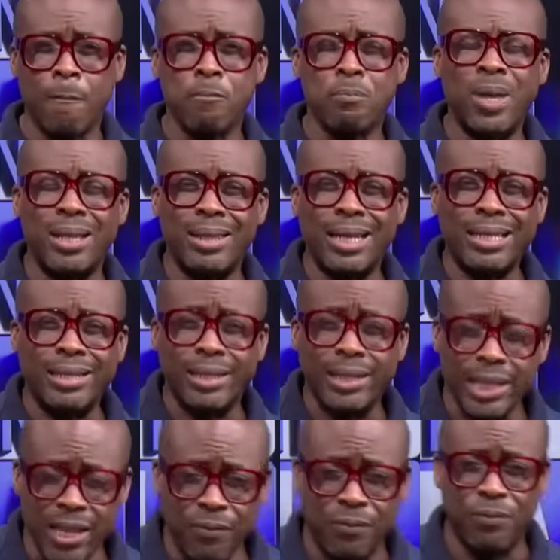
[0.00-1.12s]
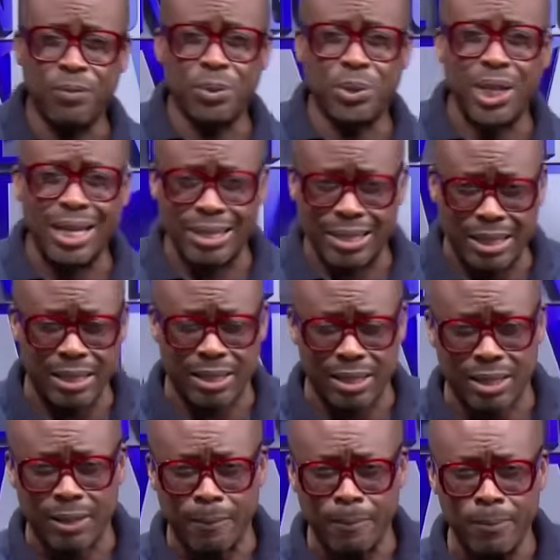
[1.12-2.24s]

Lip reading: that the Chief Justice